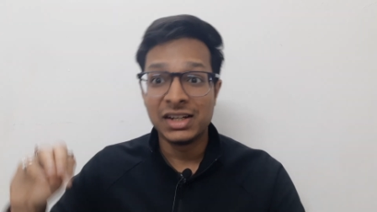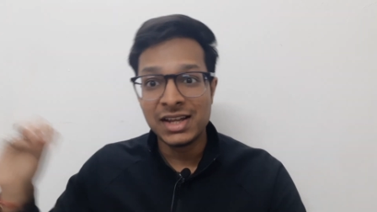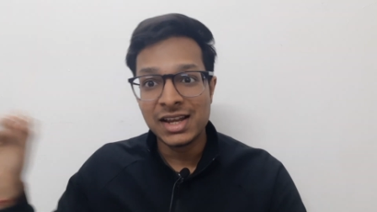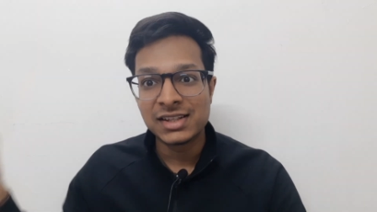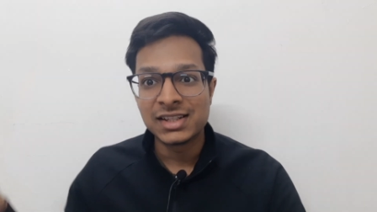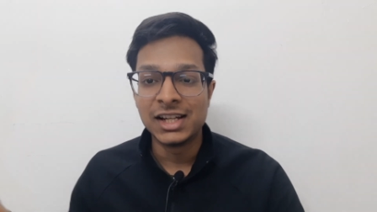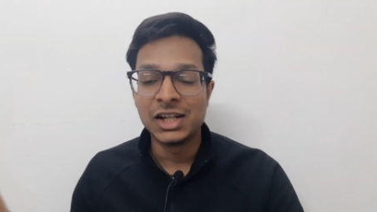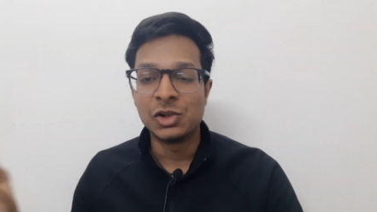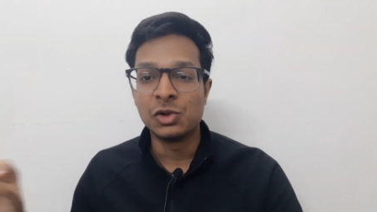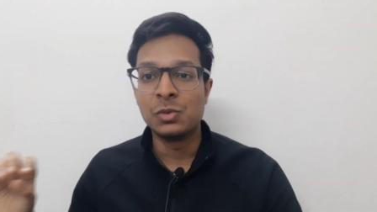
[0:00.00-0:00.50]

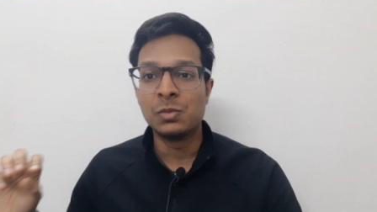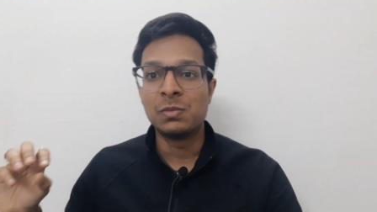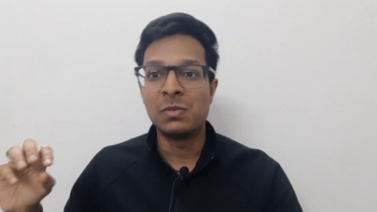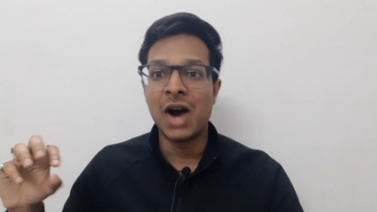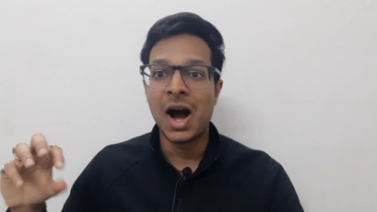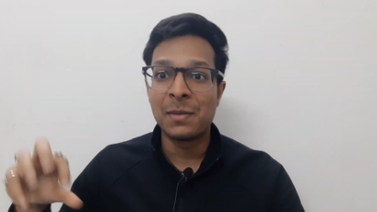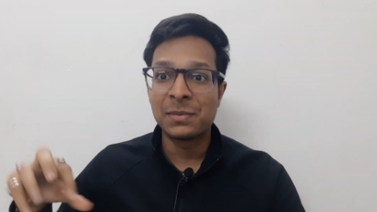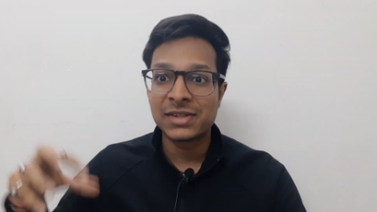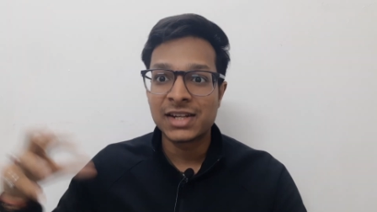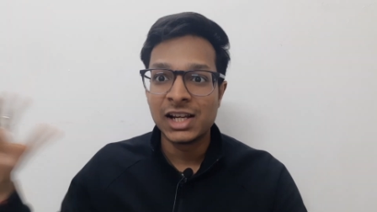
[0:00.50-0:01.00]
DSA, to
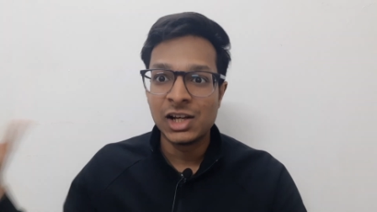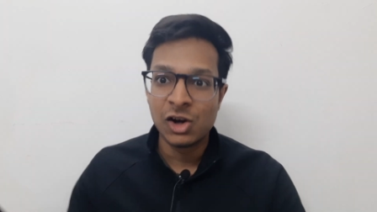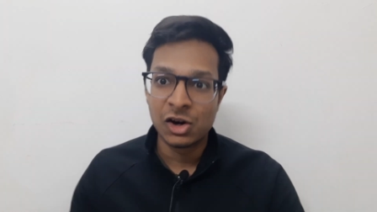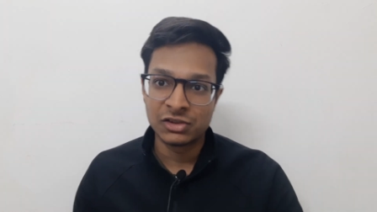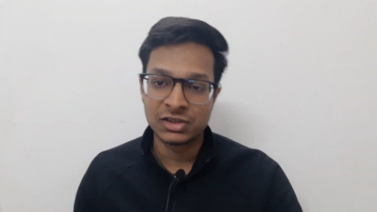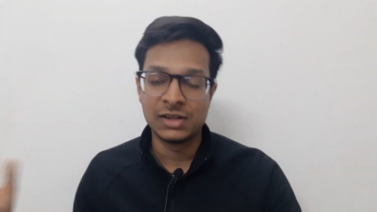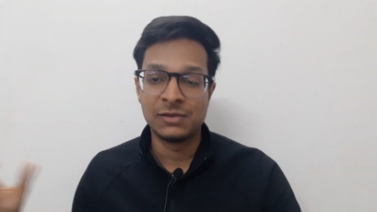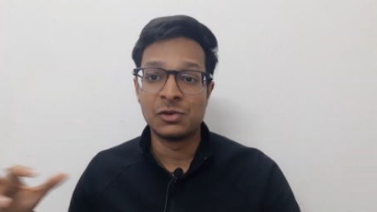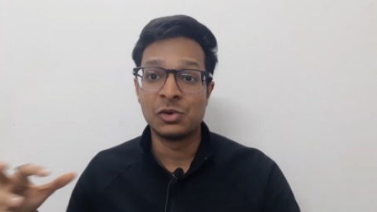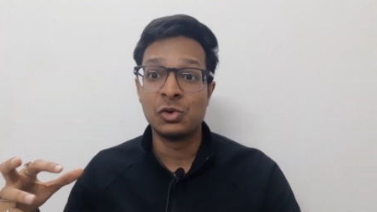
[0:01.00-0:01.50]
upskill
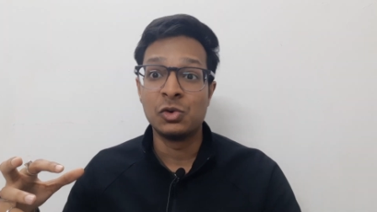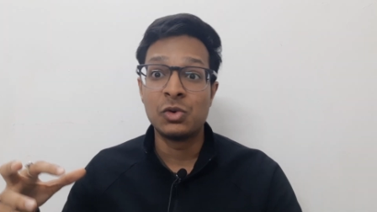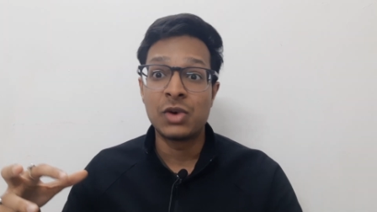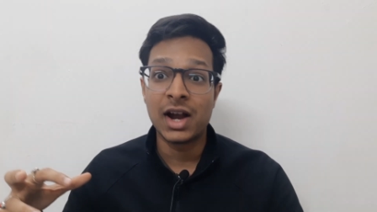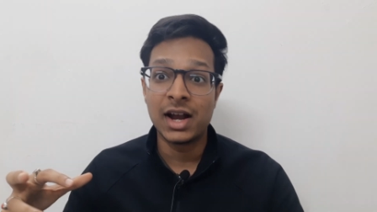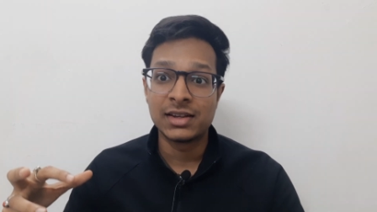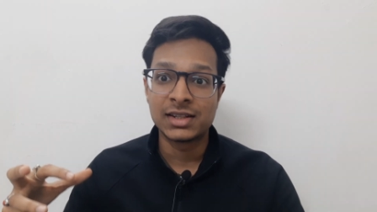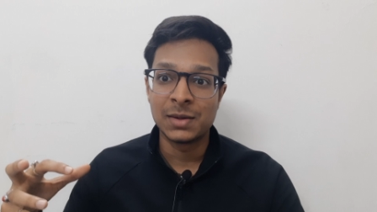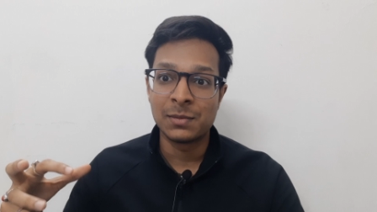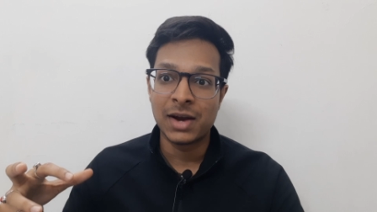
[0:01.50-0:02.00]
yourself, to do
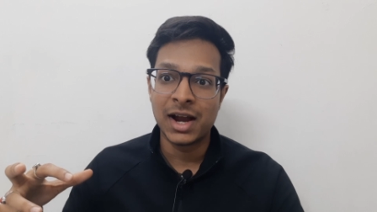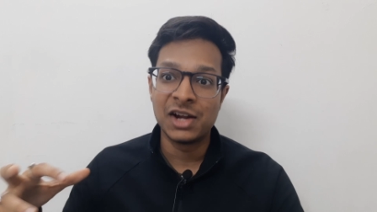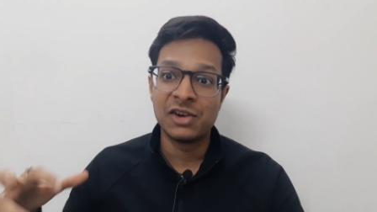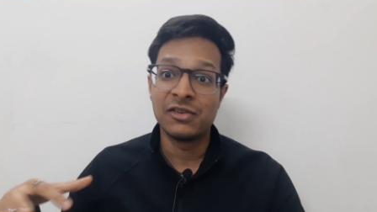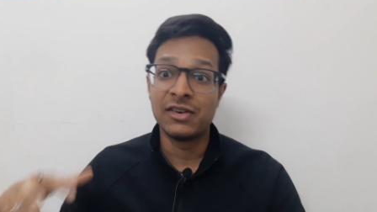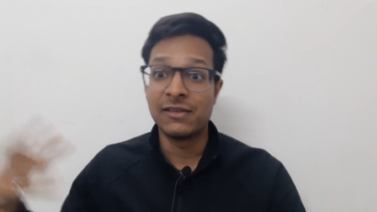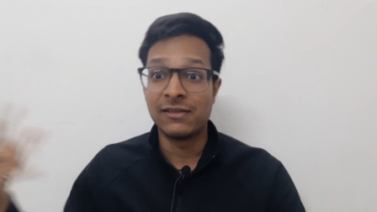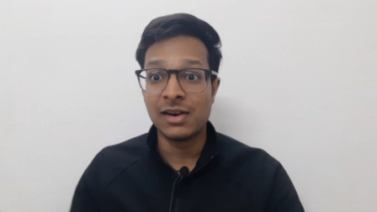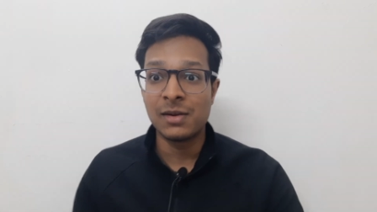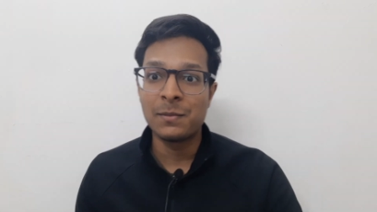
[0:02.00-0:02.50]
some kind
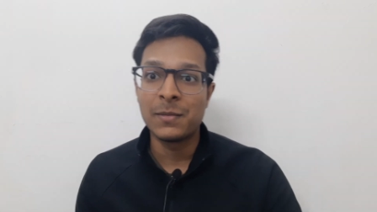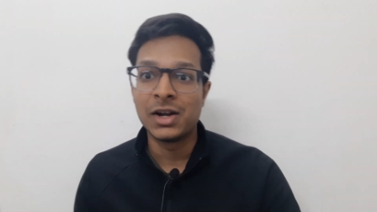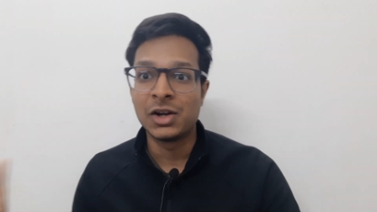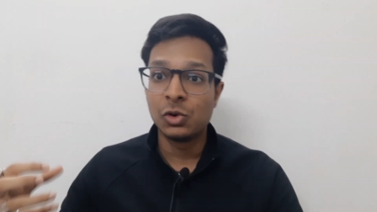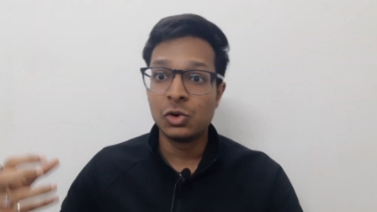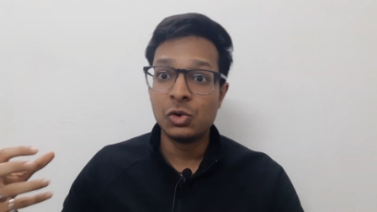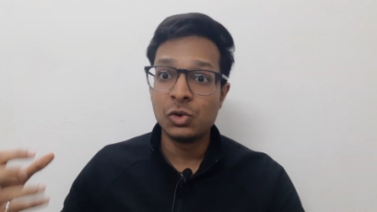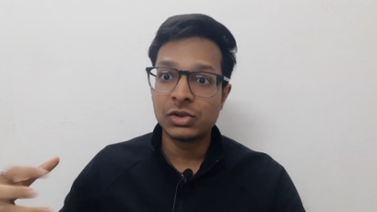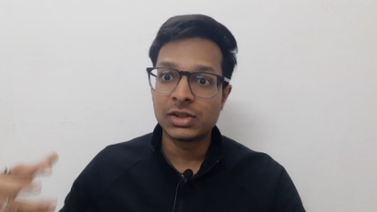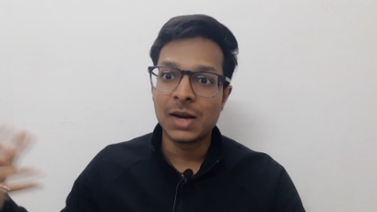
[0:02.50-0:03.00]
of development,
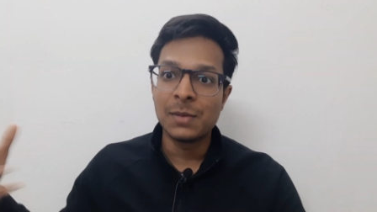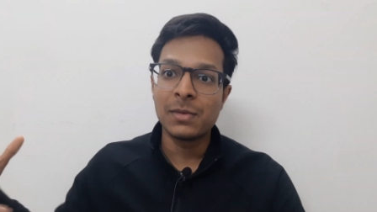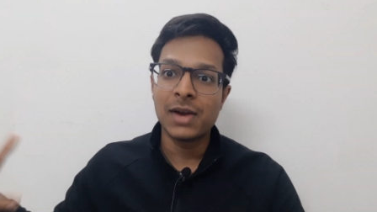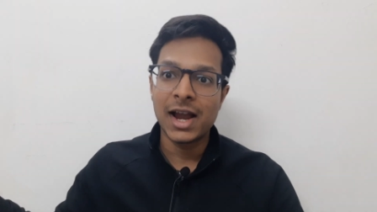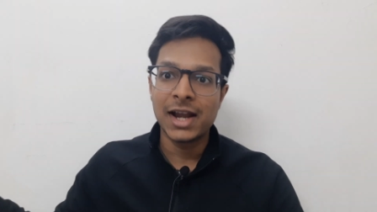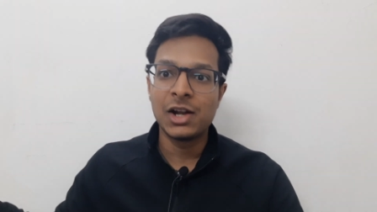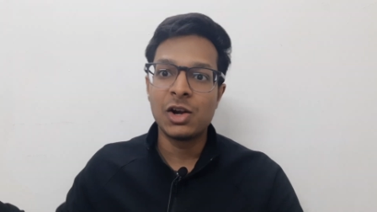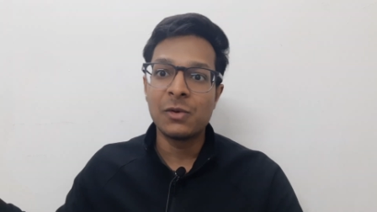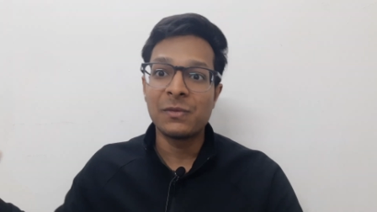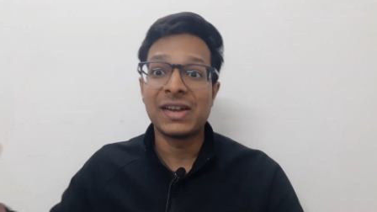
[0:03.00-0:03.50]
to do some
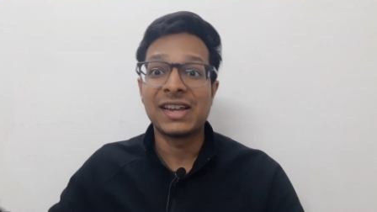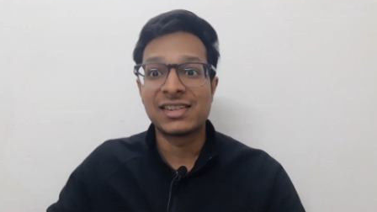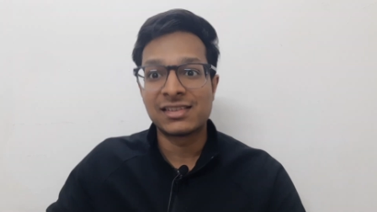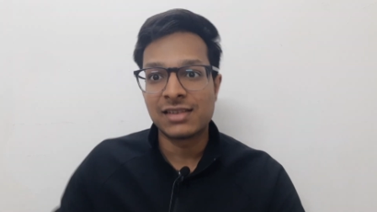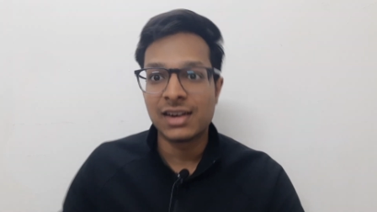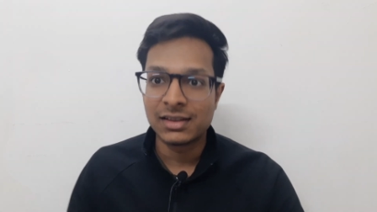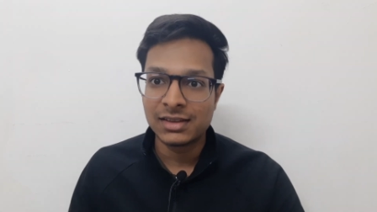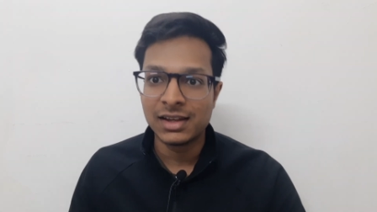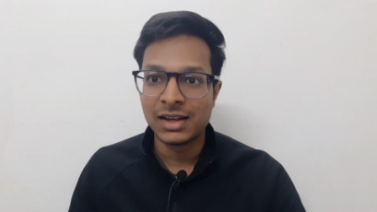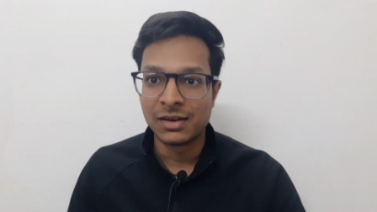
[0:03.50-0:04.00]
kind of
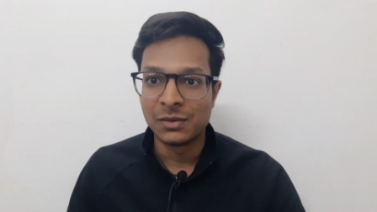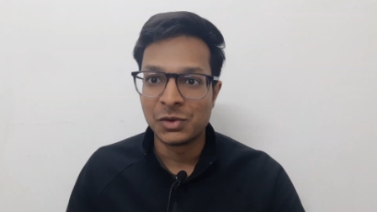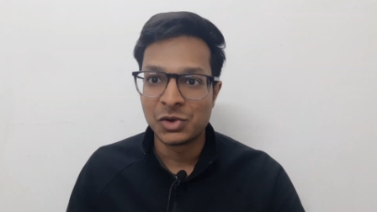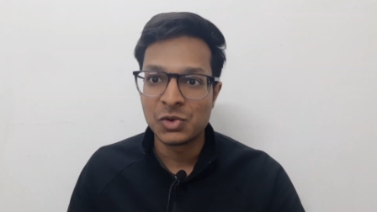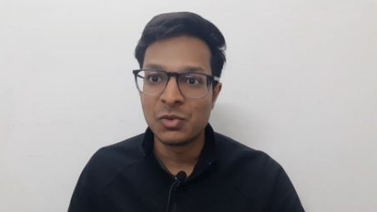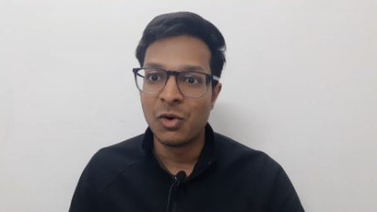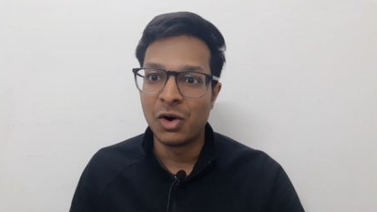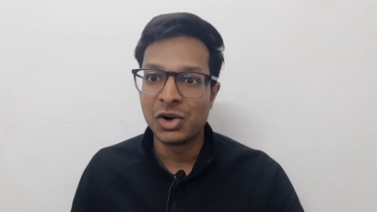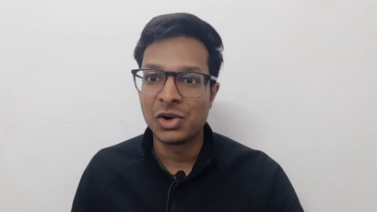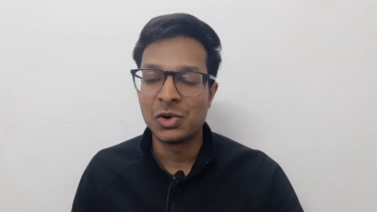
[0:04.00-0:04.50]
extra thing which
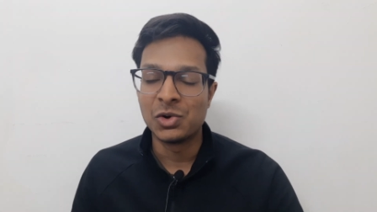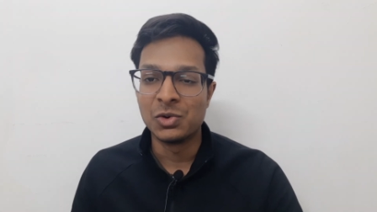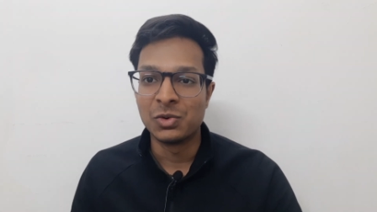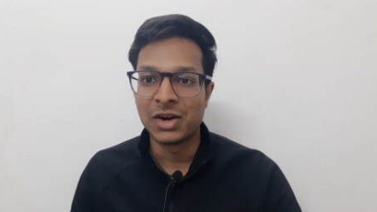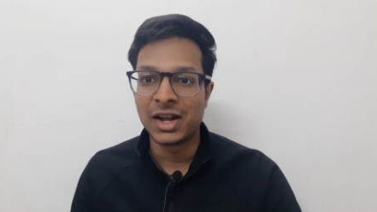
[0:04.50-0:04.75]
you want to do,